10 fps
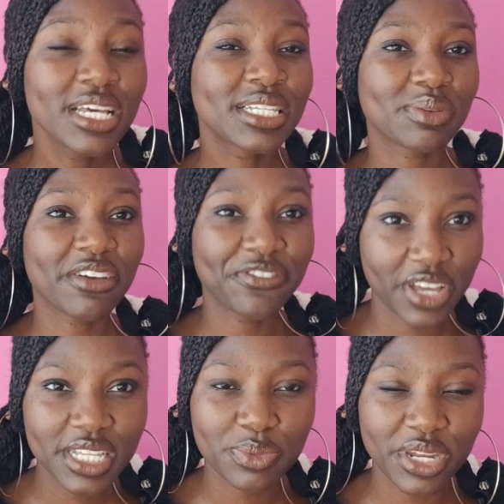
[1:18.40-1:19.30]
So I
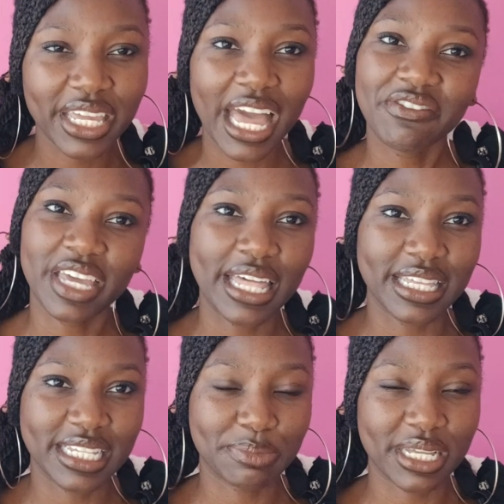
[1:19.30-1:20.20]
first want to caveat
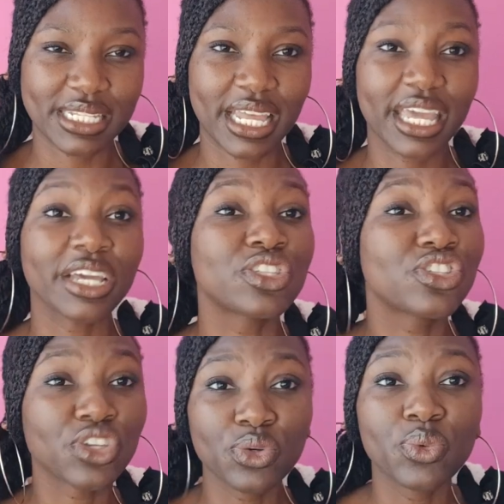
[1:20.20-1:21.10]
this by saying,
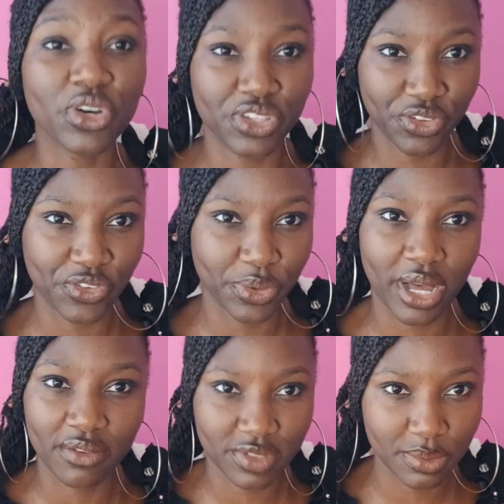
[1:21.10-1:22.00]
do what you feel
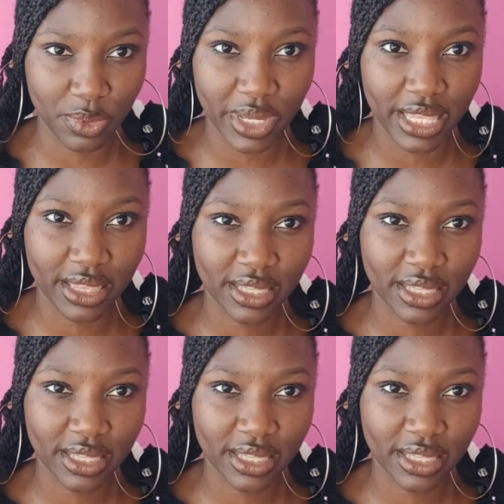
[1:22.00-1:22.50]
comfortable with.